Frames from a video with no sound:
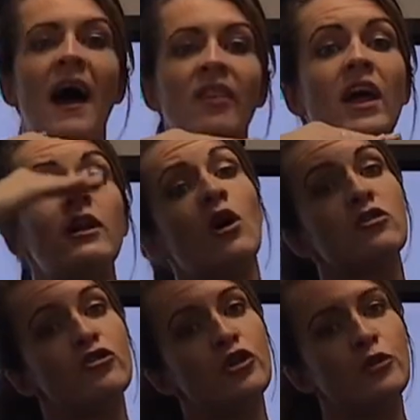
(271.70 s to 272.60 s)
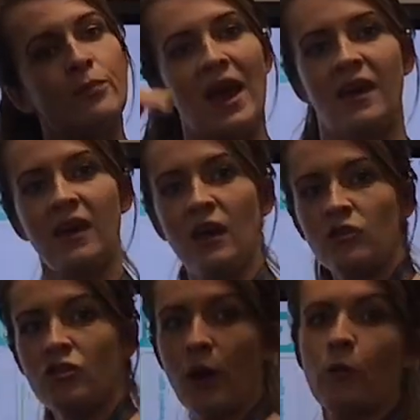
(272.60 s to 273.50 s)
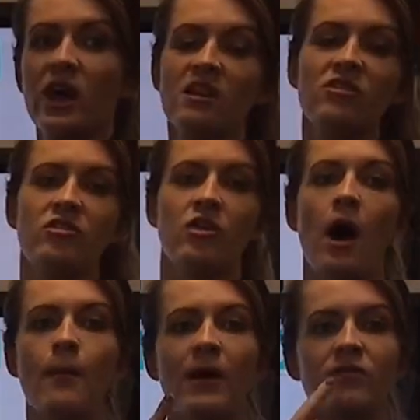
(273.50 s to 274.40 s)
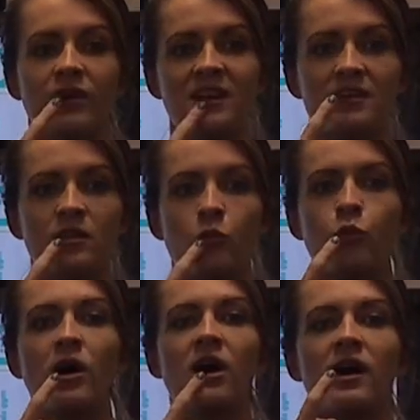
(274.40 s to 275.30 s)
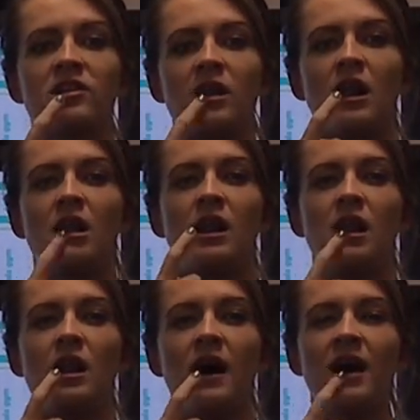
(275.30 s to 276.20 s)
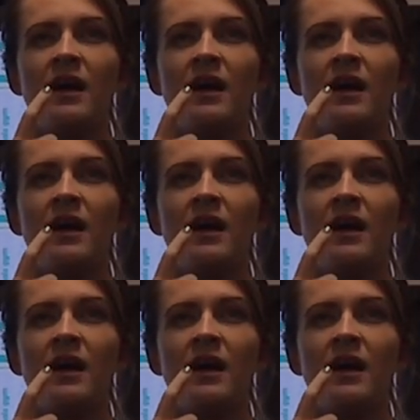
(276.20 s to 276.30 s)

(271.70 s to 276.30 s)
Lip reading: and they're not too big. So we're going to start by writing the word L.